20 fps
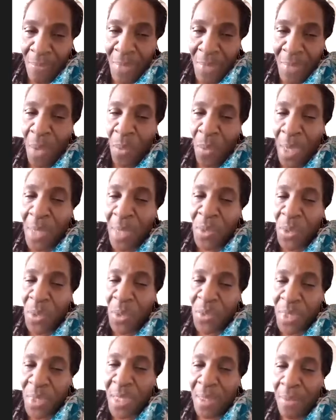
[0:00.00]
I want to
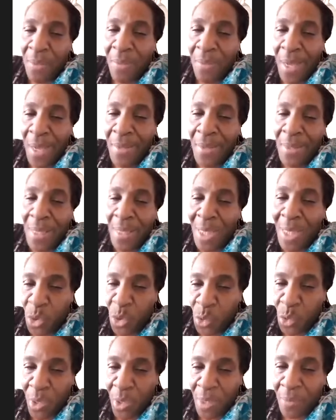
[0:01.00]
say, right? The
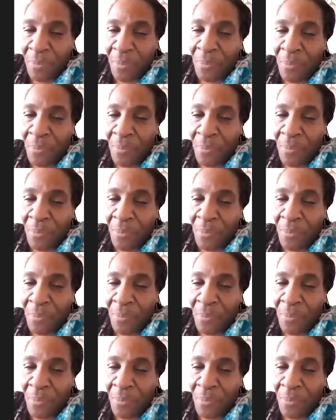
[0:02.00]
history,